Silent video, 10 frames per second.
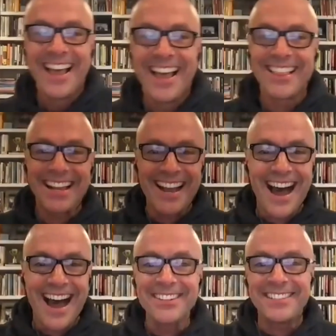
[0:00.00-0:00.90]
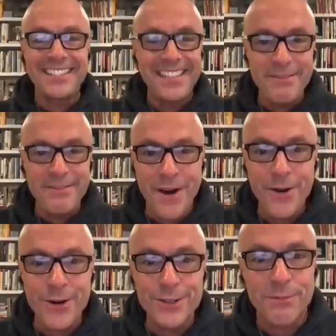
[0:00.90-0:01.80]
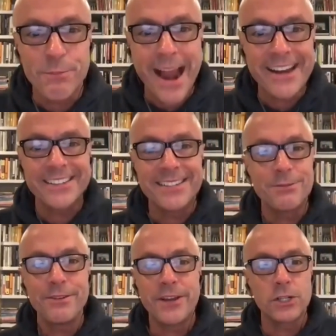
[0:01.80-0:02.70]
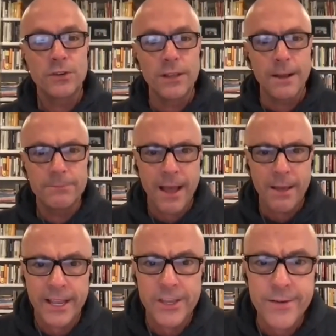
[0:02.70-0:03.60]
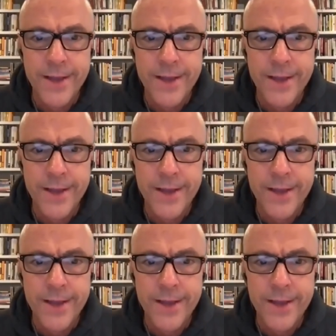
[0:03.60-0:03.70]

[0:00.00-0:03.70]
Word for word: like I'll see team photos of practices we've coached for a long time. I'm like, you